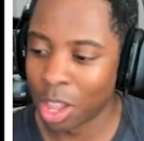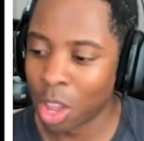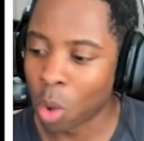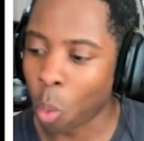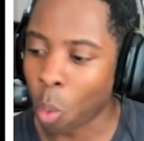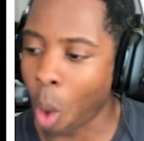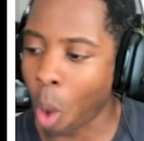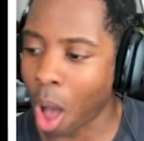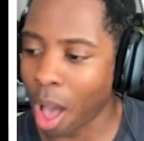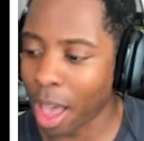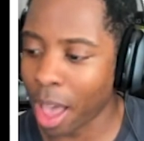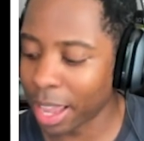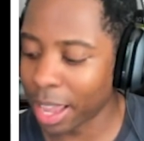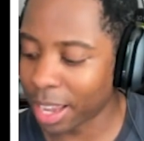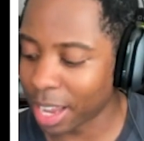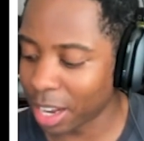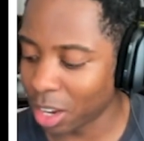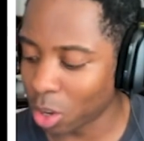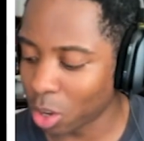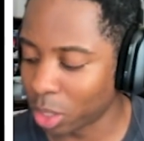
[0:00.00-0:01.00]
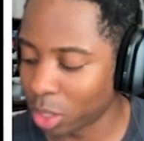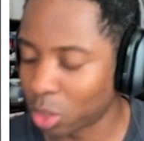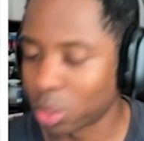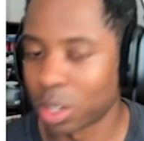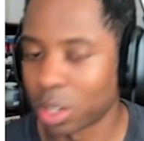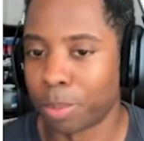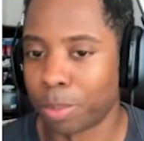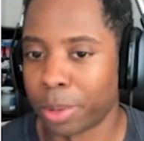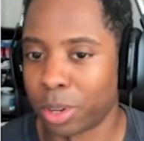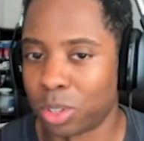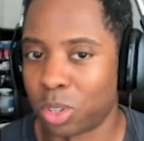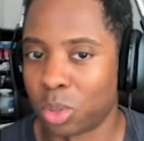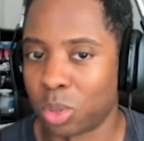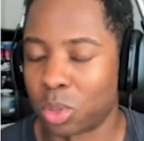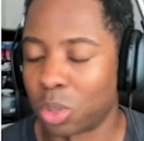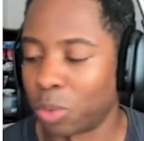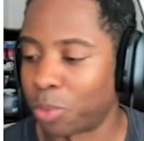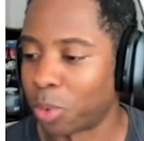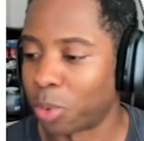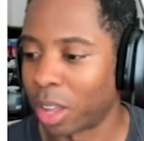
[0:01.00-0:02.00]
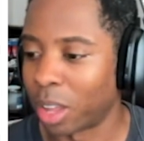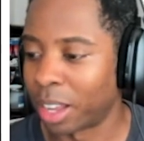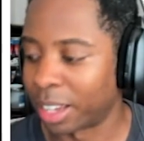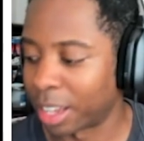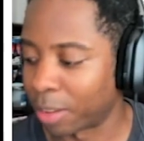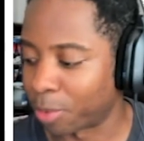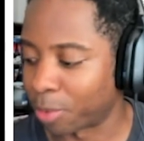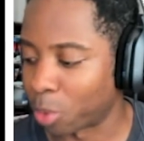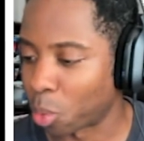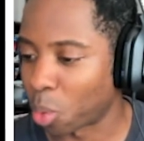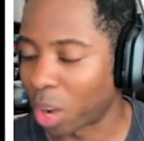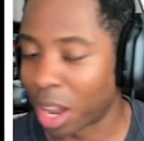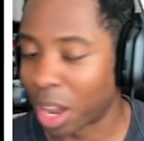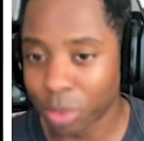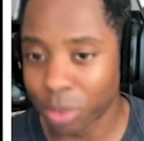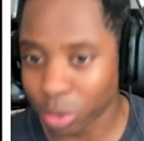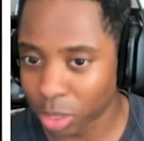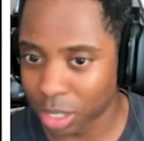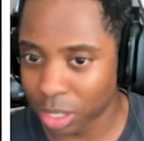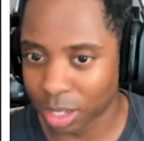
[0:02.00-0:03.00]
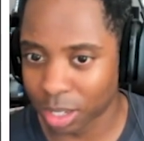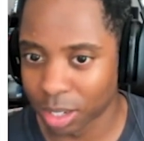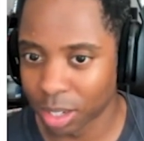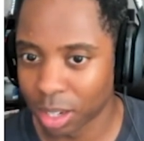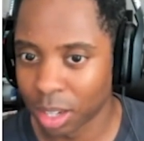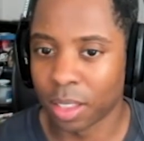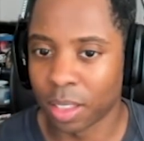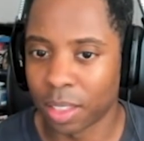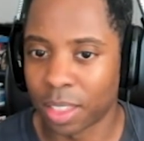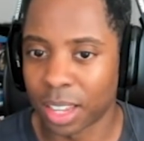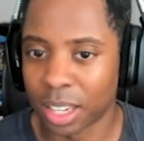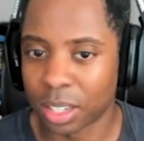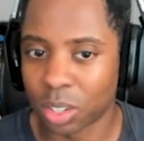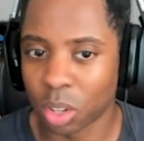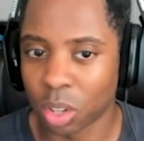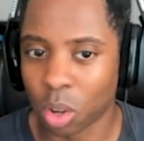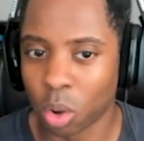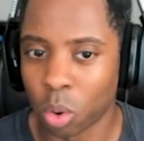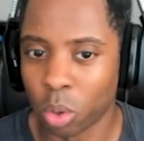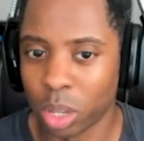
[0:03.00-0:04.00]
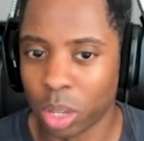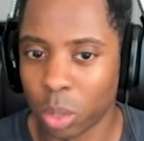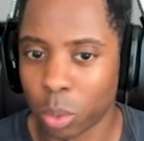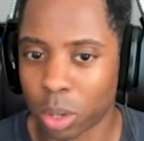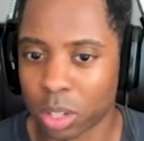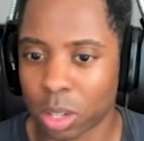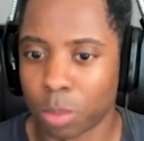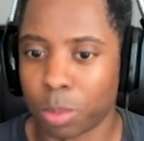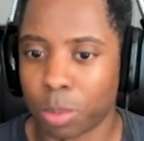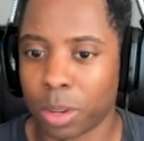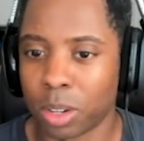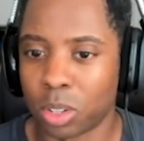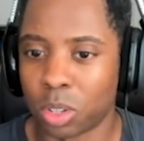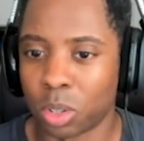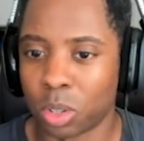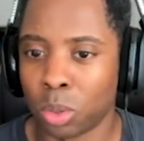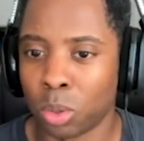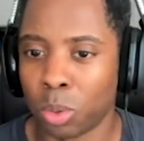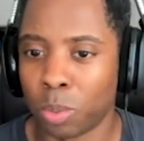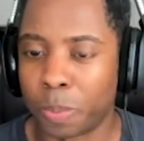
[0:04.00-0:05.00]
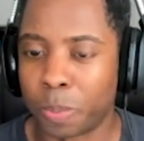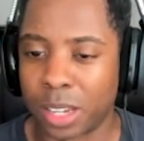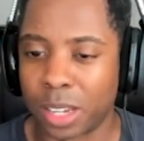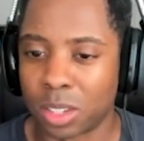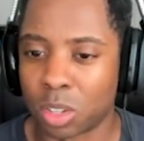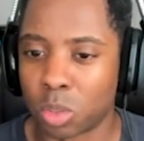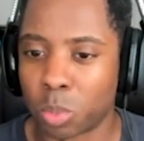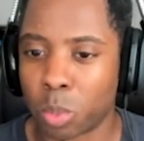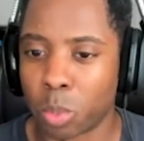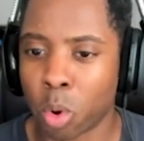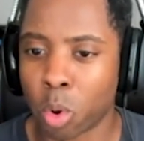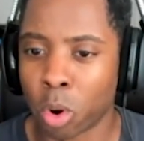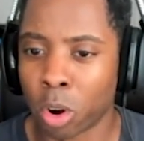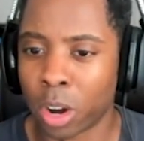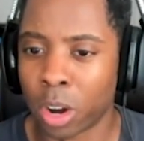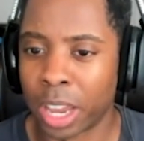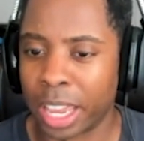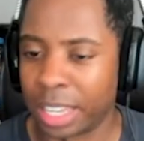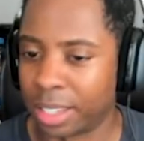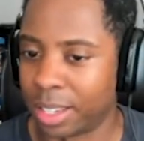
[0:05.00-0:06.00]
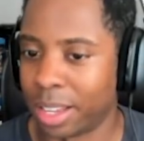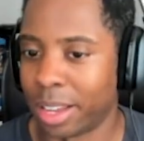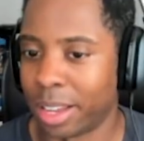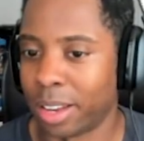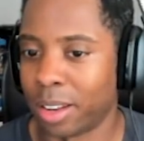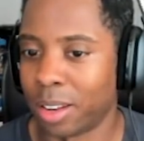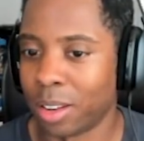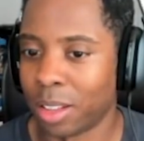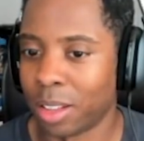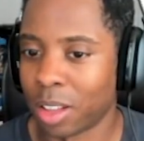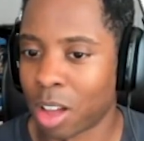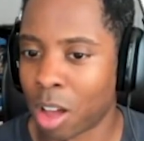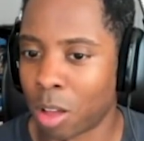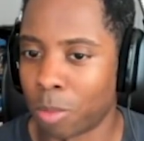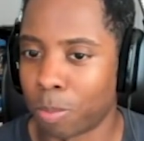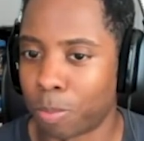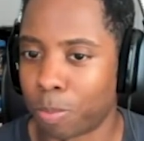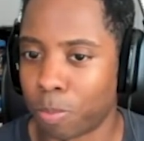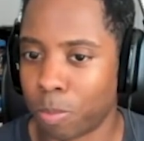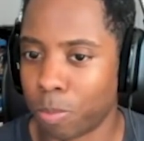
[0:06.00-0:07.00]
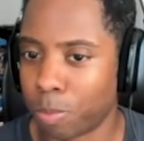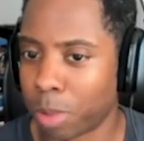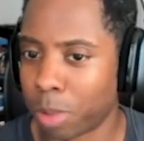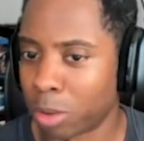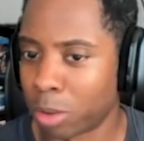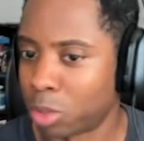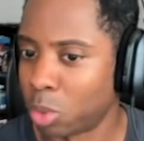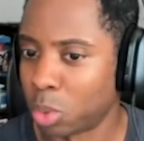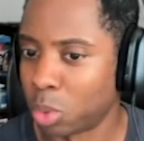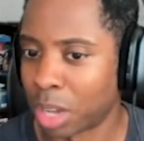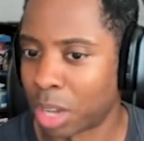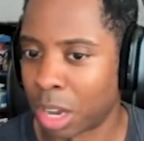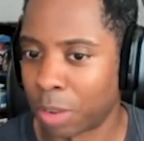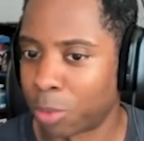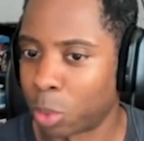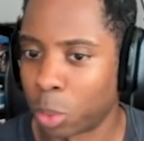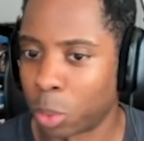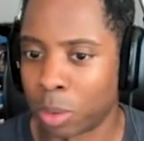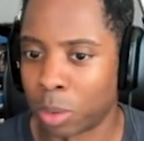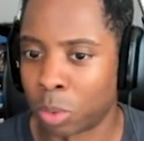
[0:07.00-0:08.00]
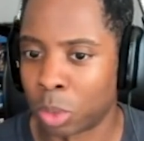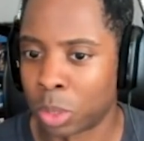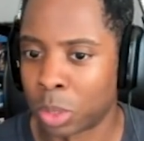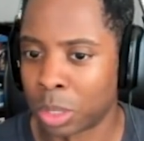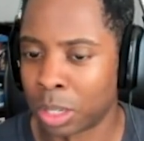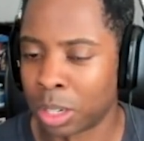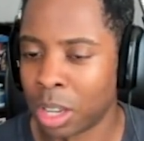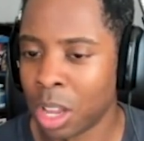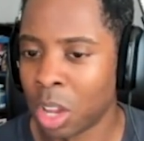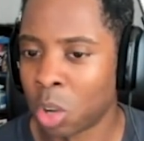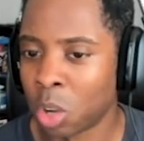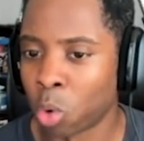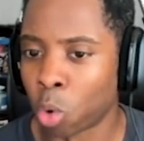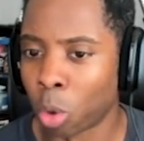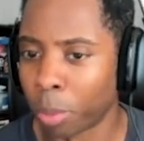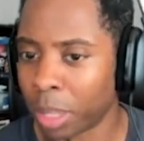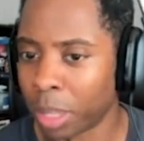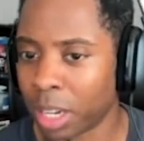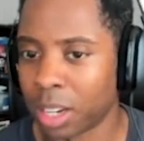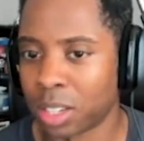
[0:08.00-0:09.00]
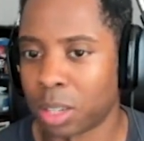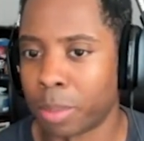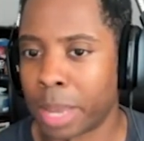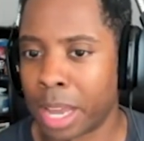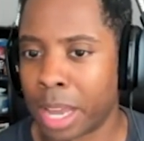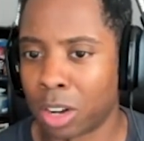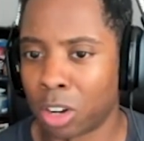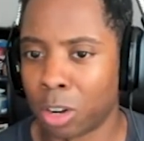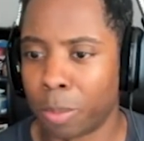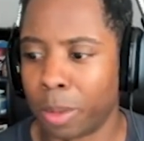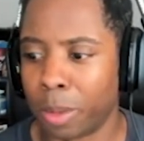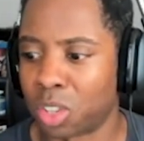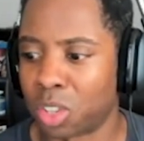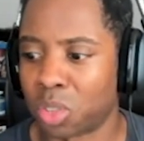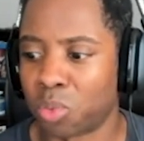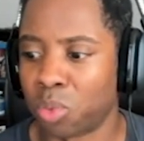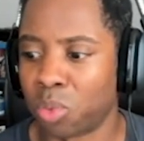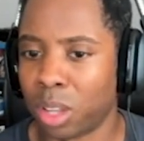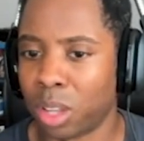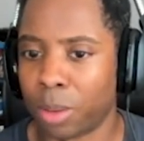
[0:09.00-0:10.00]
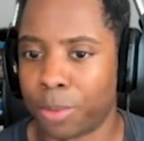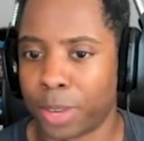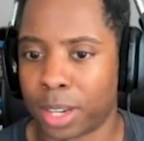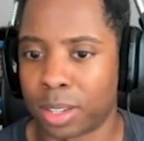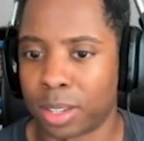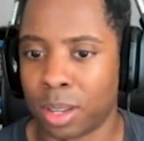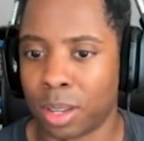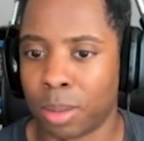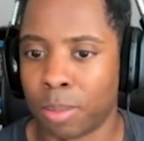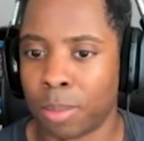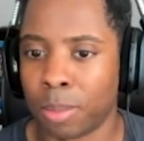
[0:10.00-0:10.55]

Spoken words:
Why can he only do this on player 2? So for whatever reason, this only works on player 2 because there's more hit stun on player 2 side for whatever reason. Normally it doesn't matter, but it just really affects him.